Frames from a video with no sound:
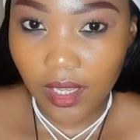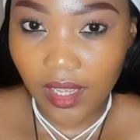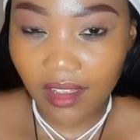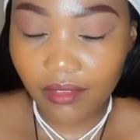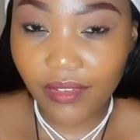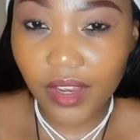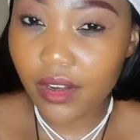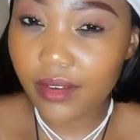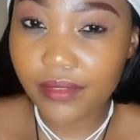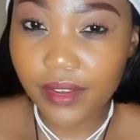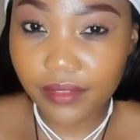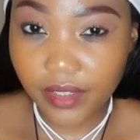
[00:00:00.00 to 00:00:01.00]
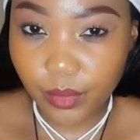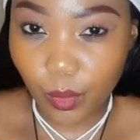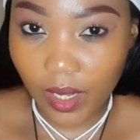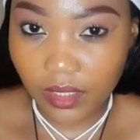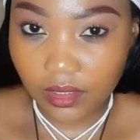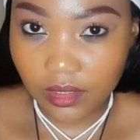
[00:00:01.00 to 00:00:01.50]
a very vivid
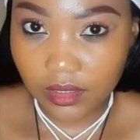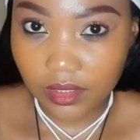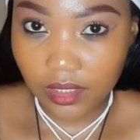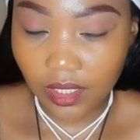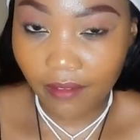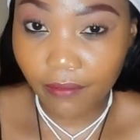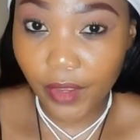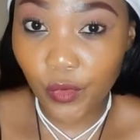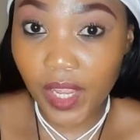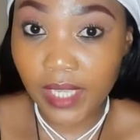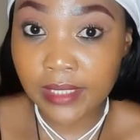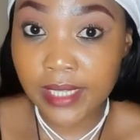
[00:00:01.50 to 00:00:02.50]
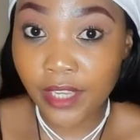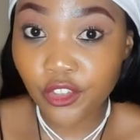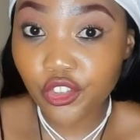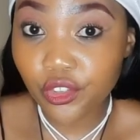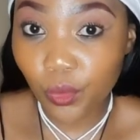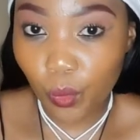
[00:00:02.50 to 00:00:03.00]
one, a very
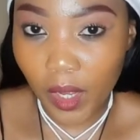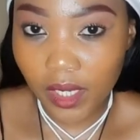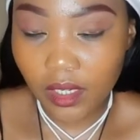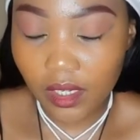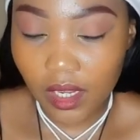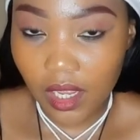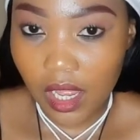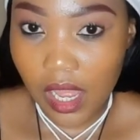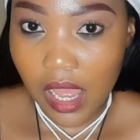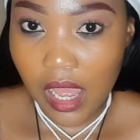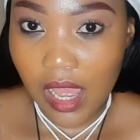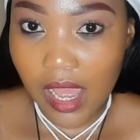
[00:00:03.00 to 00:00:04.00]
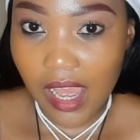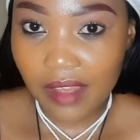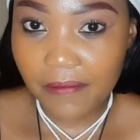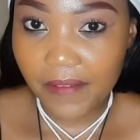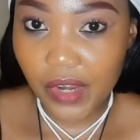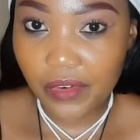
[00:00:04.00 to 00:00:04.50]
intentional one, a
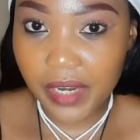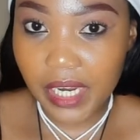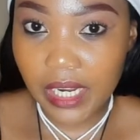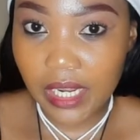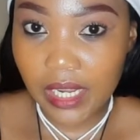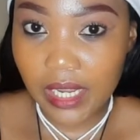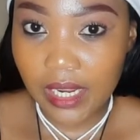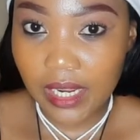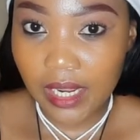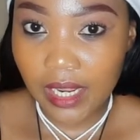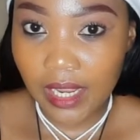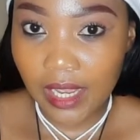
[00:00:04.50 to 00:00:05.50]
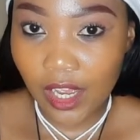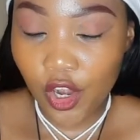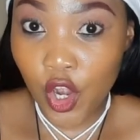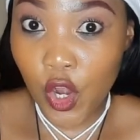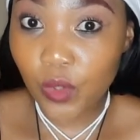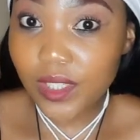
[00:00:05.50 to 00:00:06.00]
very
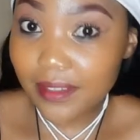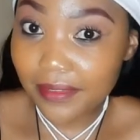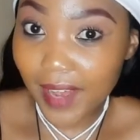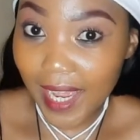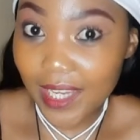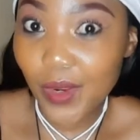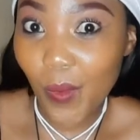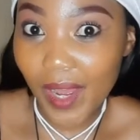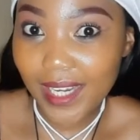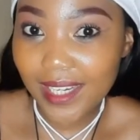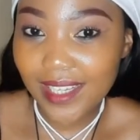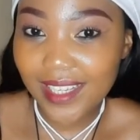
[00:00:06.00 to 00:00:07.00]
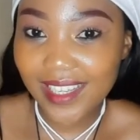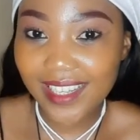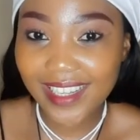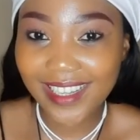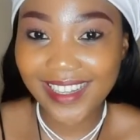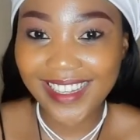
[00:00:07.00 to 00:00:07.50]
notifying one
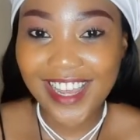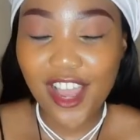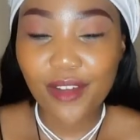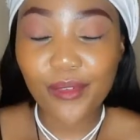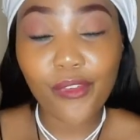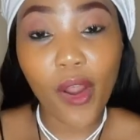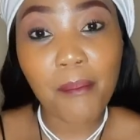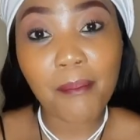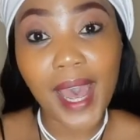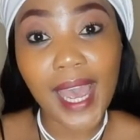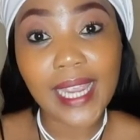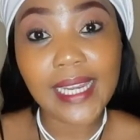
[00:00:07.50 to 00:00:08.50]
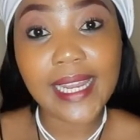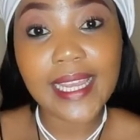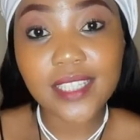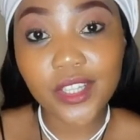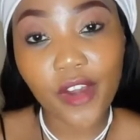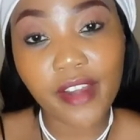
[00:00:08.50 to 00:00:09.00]
from my
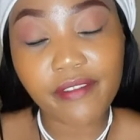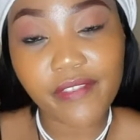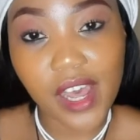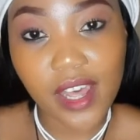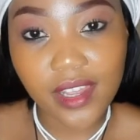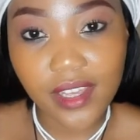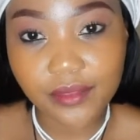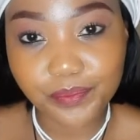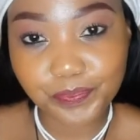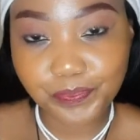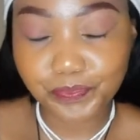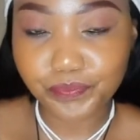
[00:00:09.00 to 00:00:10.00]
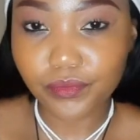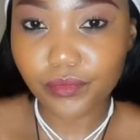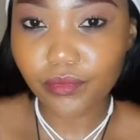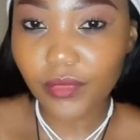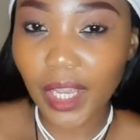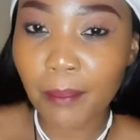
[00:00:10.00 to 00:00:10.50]
late grandfather.
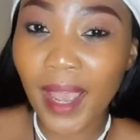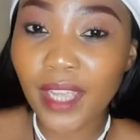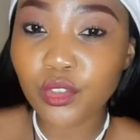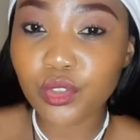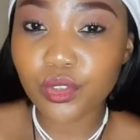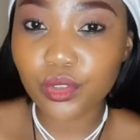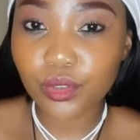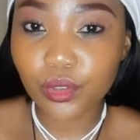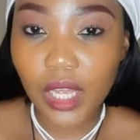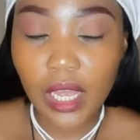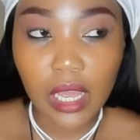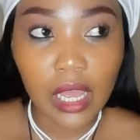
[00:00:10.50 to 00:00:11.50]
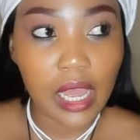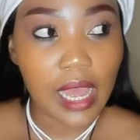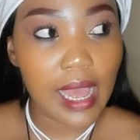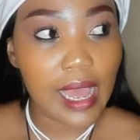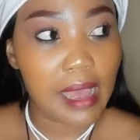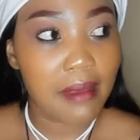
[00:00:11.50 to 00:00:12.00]
Mind you,
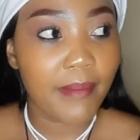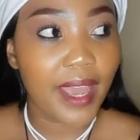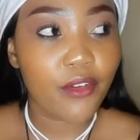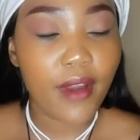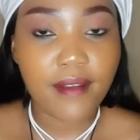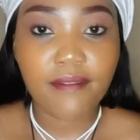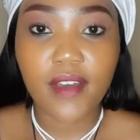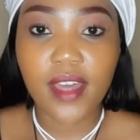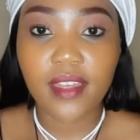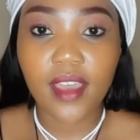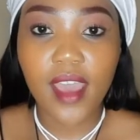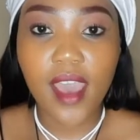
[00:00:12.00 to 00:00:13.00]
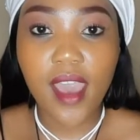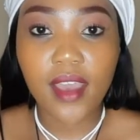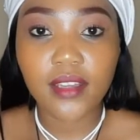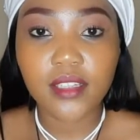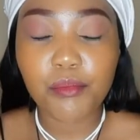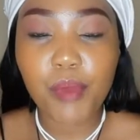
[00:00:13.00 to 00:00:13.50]
my grandfather
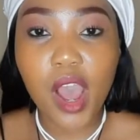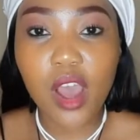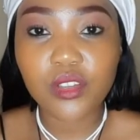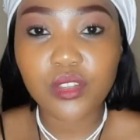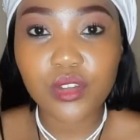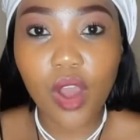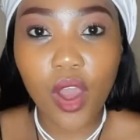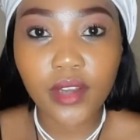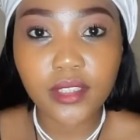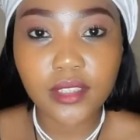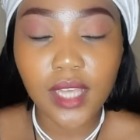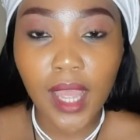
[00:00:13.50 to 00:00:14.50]
had passed on